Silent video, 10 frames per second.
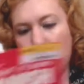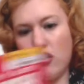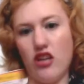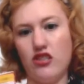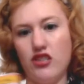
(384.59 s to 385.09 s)

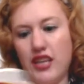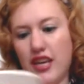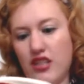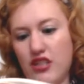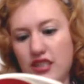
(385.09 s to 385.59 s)

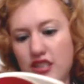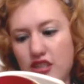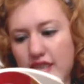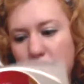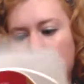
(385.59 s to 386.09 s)
conjugations and
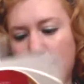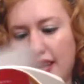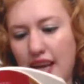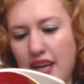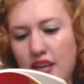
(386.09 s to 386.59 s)
just things like
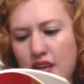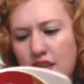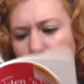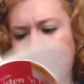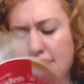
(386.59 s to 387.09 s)
that.
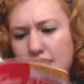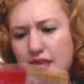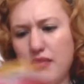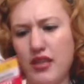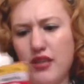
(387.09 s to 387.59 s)
So this is
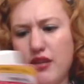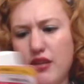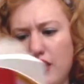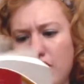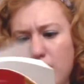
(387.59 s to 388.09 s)
something you can
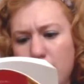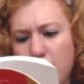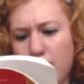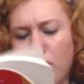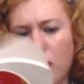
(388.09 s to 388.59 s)
use
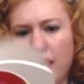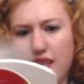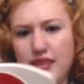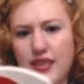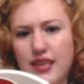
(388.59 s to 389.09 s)
for
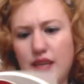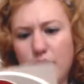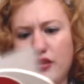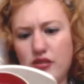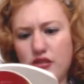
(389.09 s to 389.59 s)
practicing and
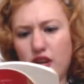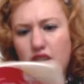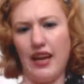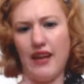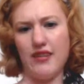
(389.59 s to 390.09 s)
when you're
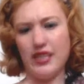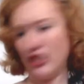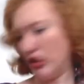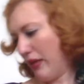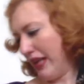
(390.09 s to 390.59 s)
starting out to get
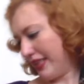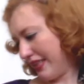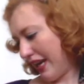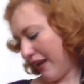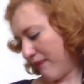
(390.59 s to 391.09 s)
your basics
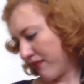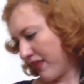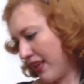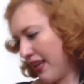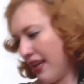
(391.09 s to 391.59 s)
down.
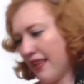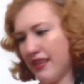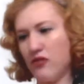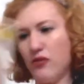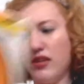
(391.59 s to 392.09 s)

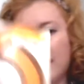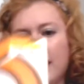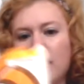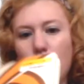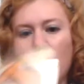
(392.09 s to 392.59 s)
This one
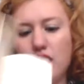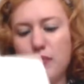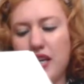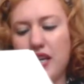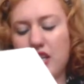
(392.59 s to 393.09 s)
is an all
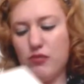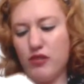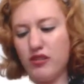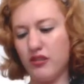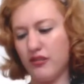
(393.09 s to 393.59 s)
Spanish book,
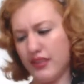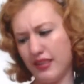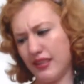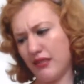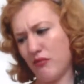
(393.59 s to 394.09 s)
so this
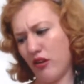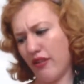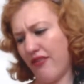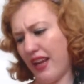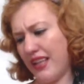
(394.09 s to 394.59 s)
is a more
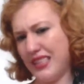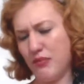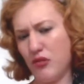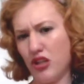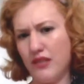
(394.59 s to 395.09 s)
advanced
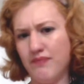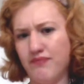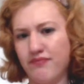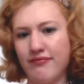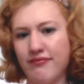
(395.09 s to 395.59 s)
book.
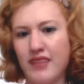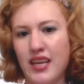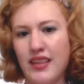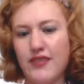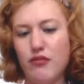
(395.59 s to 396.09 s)

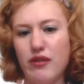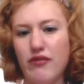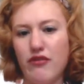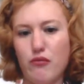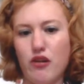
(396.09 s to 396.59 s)
This would be
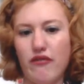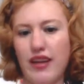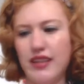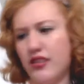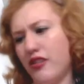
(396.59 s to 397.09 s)
for a more
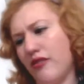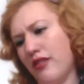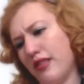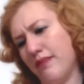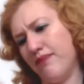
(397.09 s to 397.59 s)
advanced student.